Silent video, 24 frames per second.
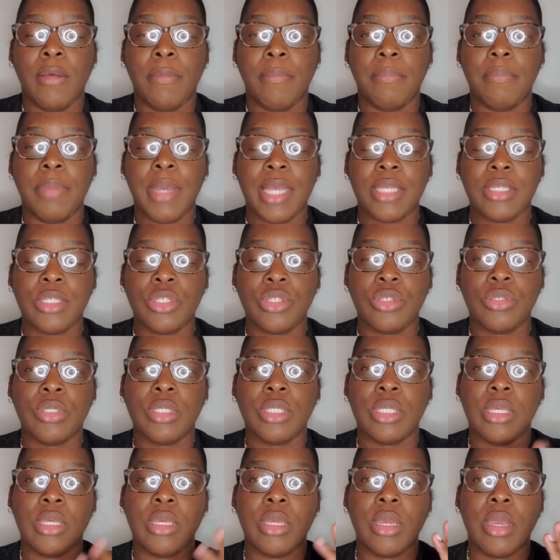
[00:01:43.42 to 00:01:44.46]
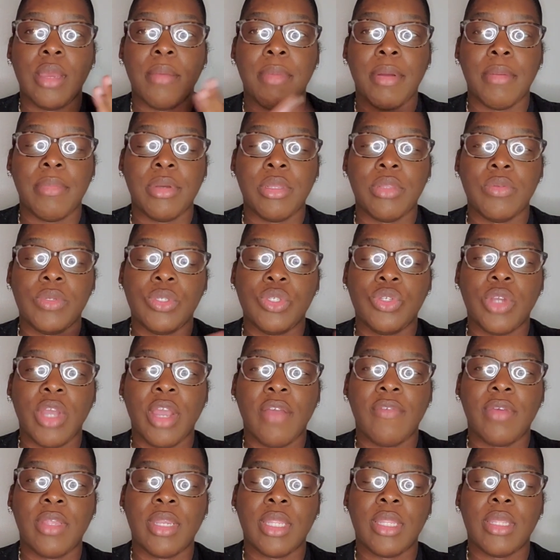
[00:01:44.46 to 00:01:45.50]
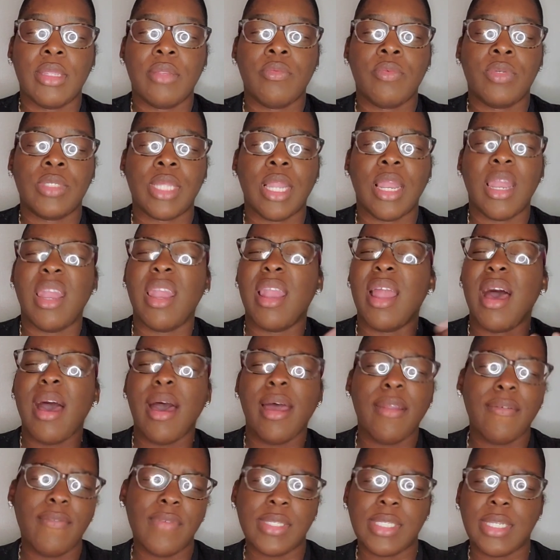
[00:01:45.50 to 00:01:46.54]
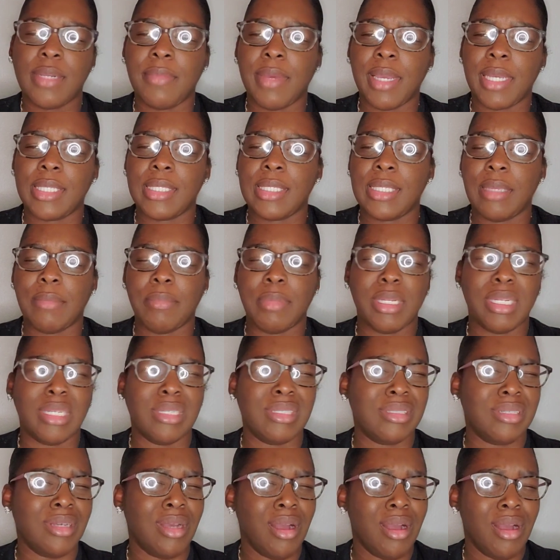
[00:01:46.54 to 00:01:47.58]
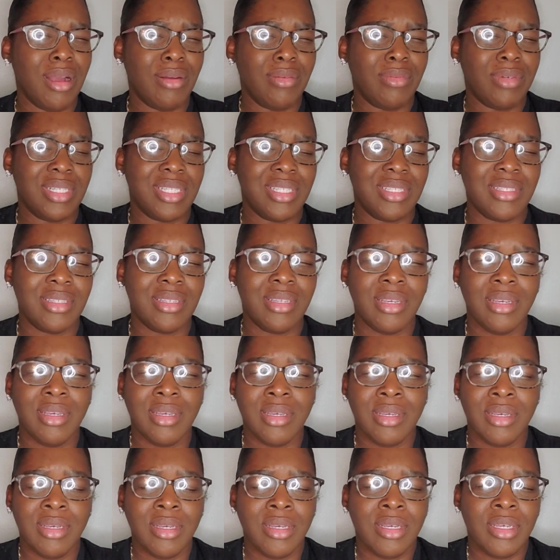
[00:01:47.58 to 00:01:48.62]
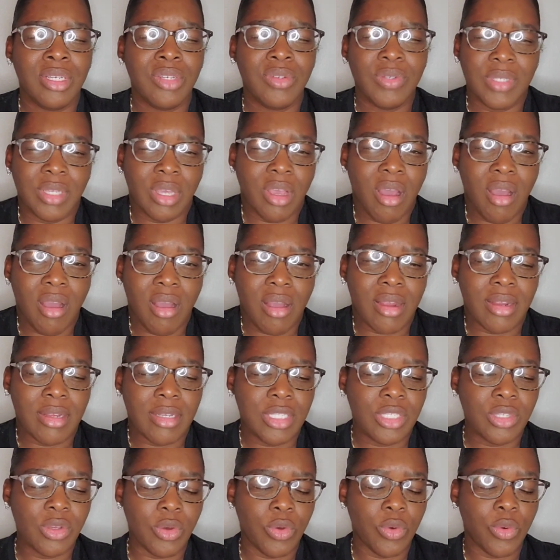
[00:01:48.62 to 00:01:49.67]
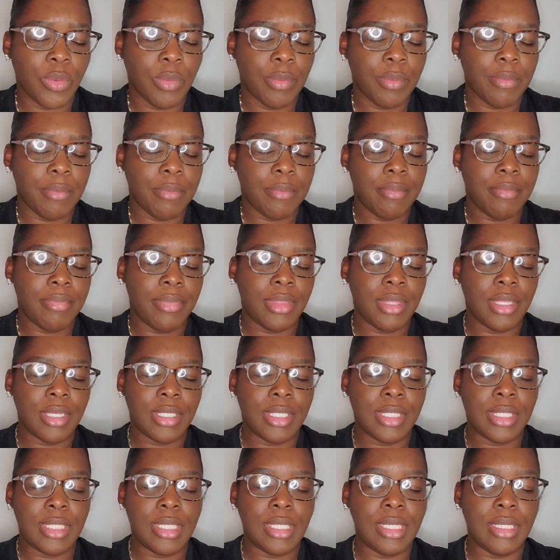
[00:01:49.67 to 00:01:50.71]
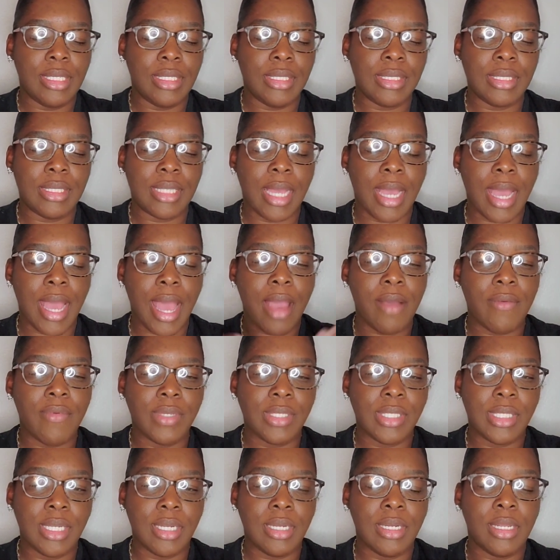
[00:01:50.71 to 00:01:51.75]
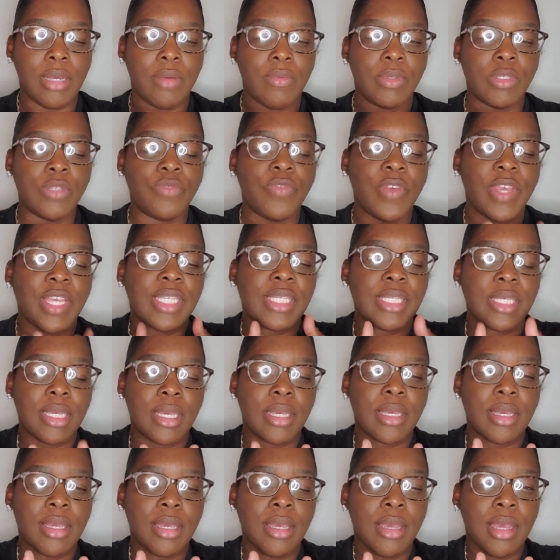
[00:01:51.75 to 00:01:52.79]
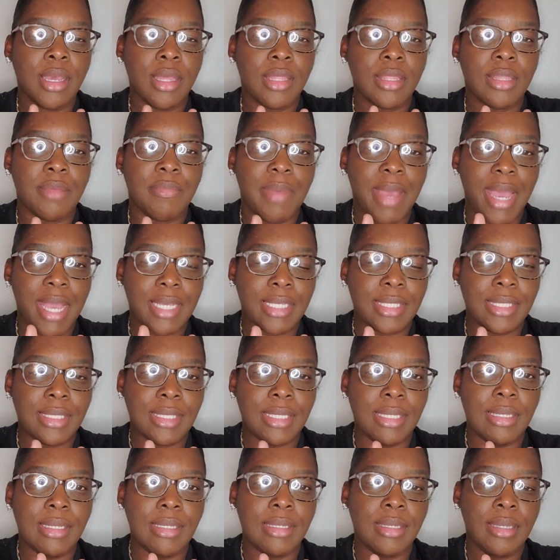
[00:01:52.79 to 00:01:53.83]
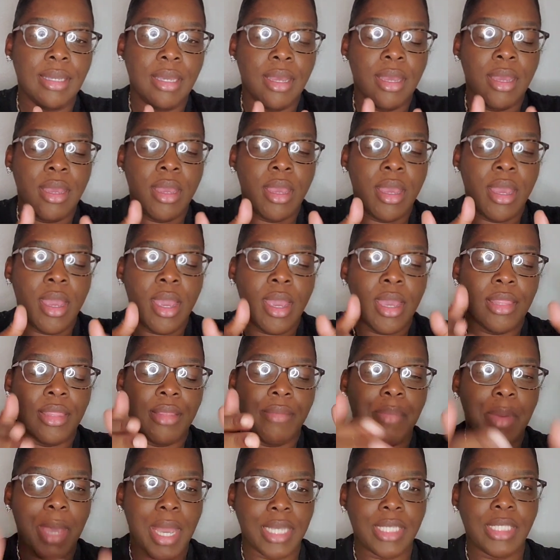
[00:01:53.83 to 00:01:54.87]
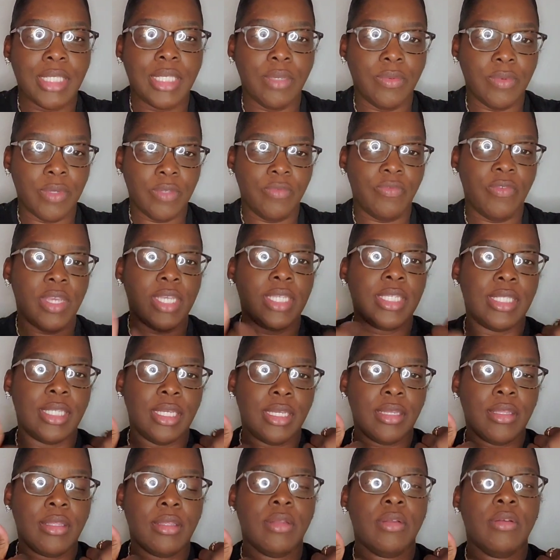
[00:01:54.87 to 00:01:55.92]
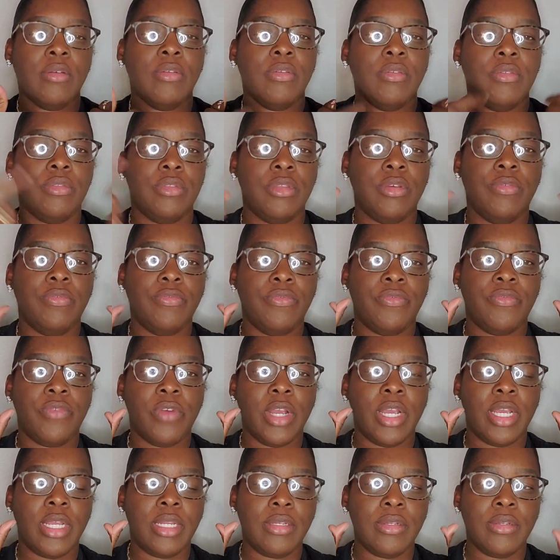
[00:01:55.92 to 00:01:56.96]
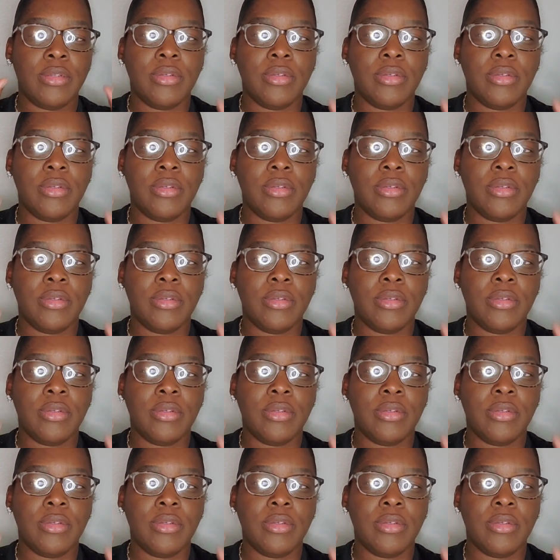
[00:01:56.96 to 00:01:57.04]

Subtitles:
passenger seat, and my brother was driving, and then it was a lot of us in the back seat. But the car was, it was a car, so the seats that I was sitting in was facing the back seat, and the back seat was facing the front